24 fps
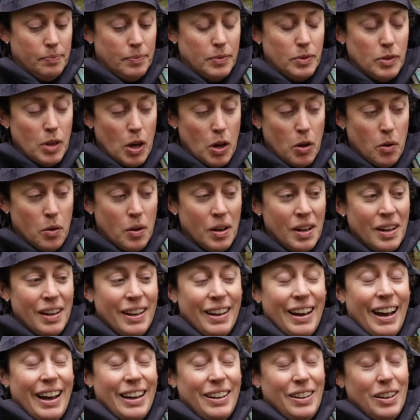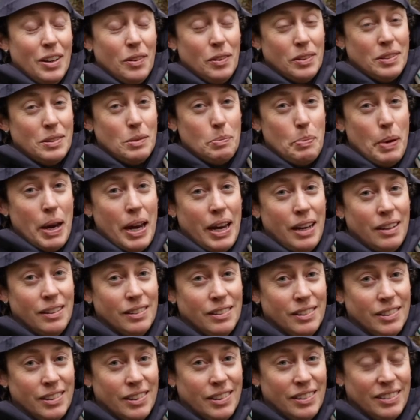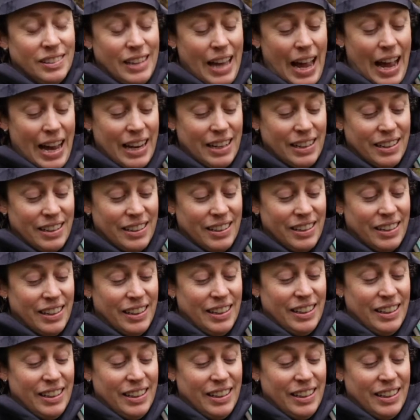So I know it's a pain to learn Latin,